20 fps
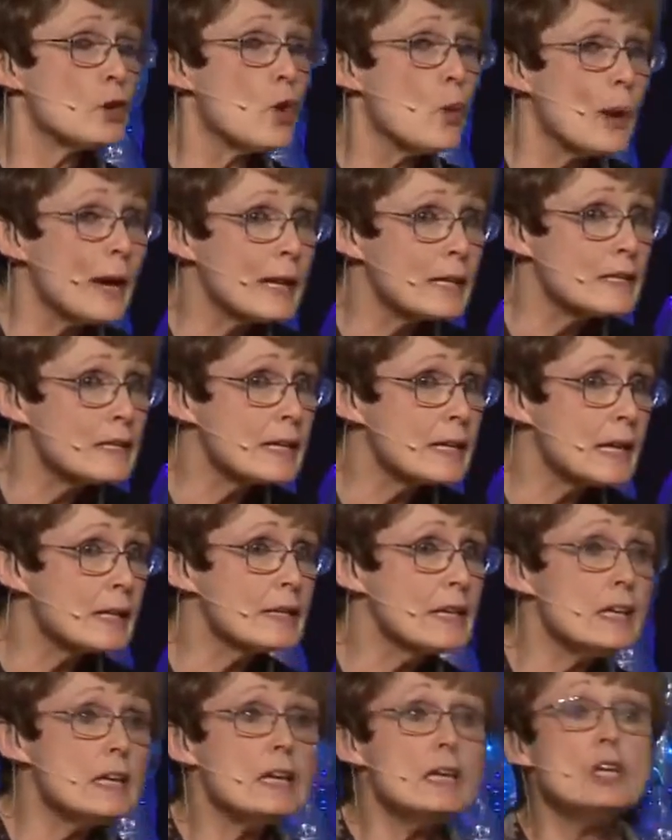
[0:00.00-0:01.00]
quick to get
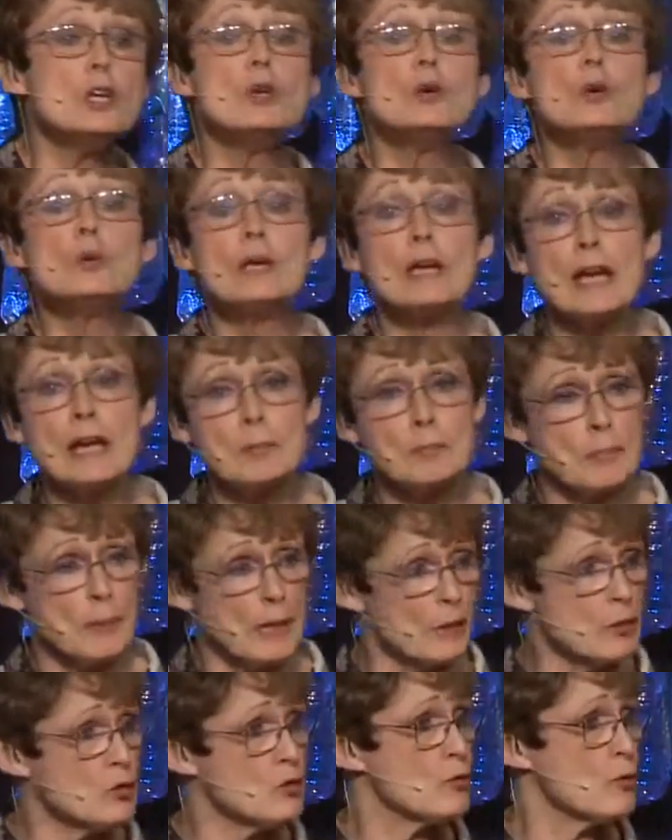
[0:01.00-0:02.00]
kitty, you get
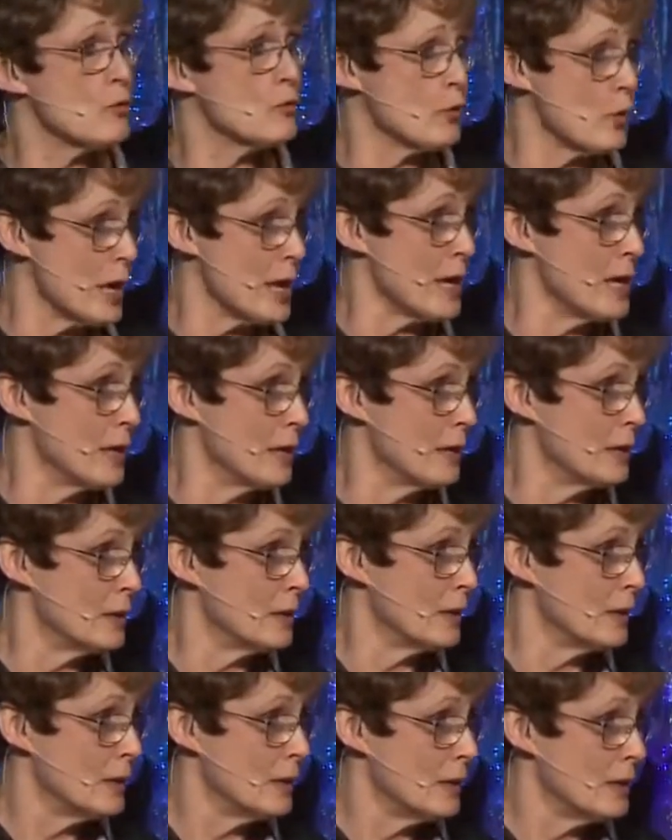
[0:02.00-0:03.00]
bench for free.
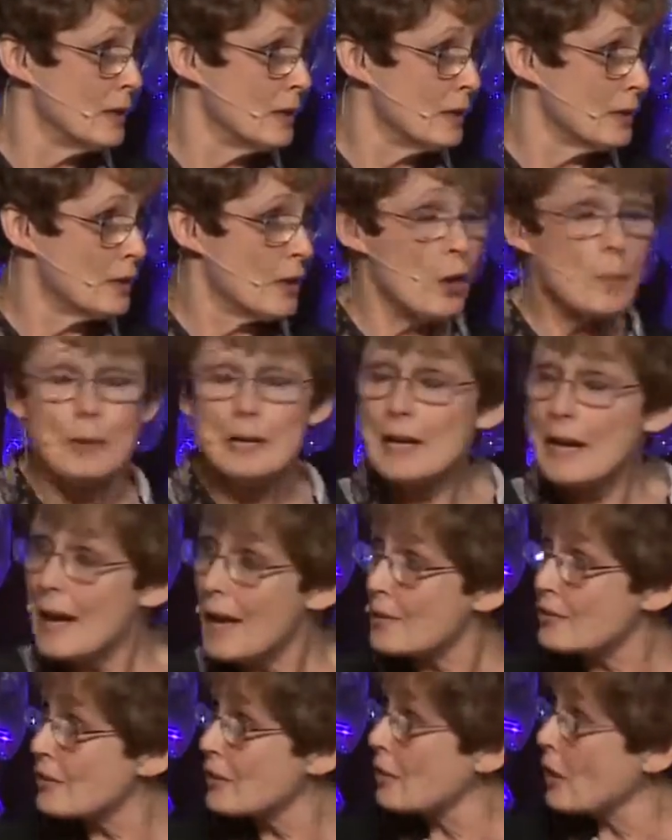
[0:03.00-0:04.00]
Nobody
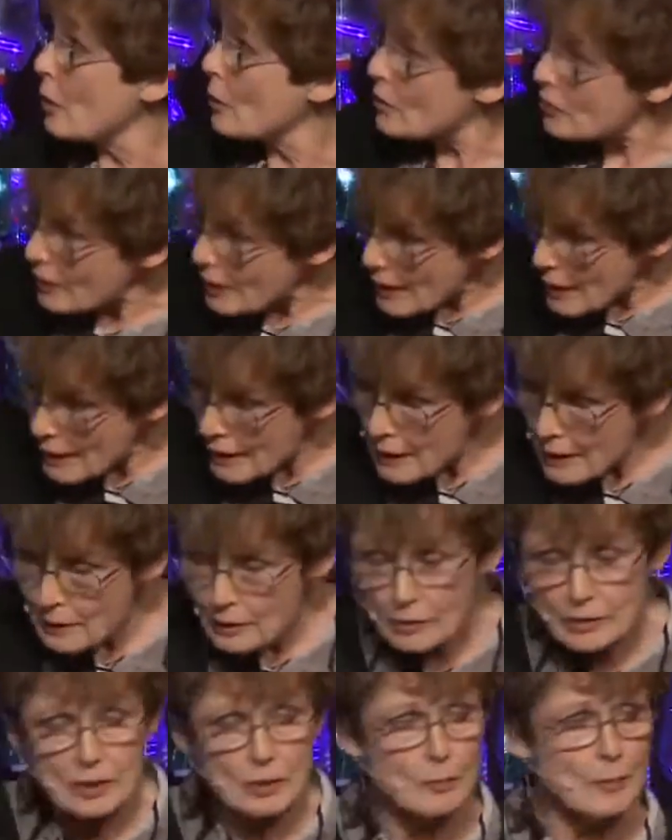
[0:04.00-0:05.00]
has to go and say, hey,
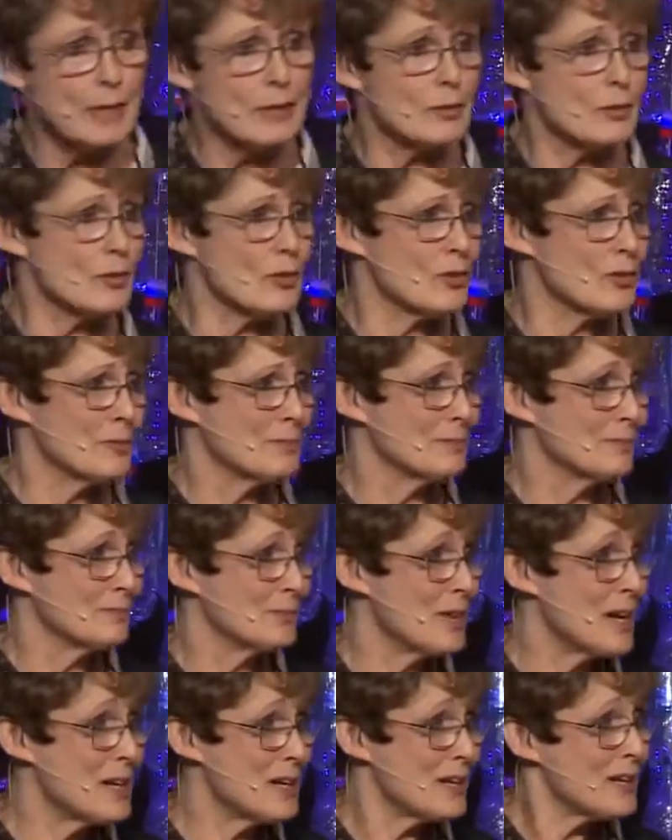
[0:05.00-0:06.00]
look at the bench,
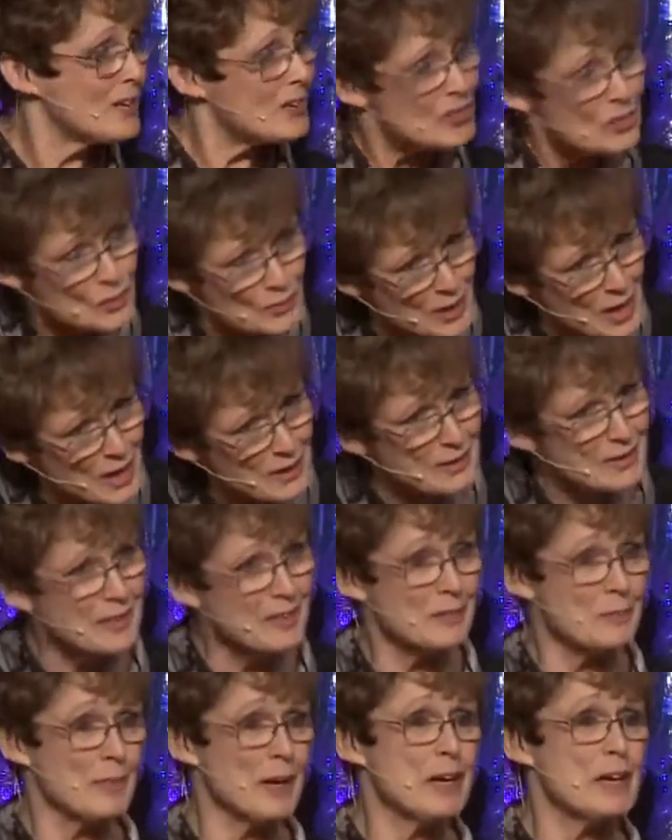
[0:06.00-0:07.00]
right? Because you've gotten
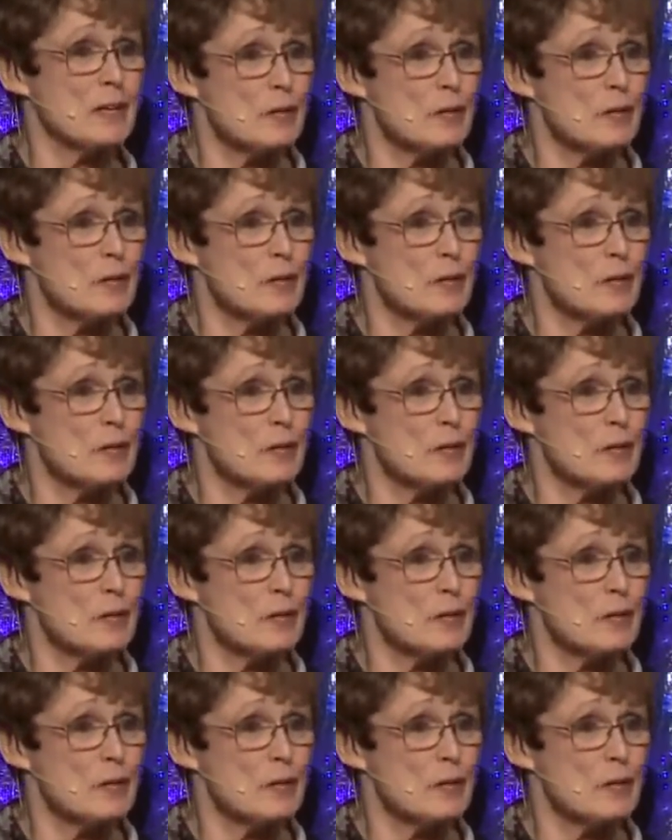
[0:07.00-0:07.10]
it by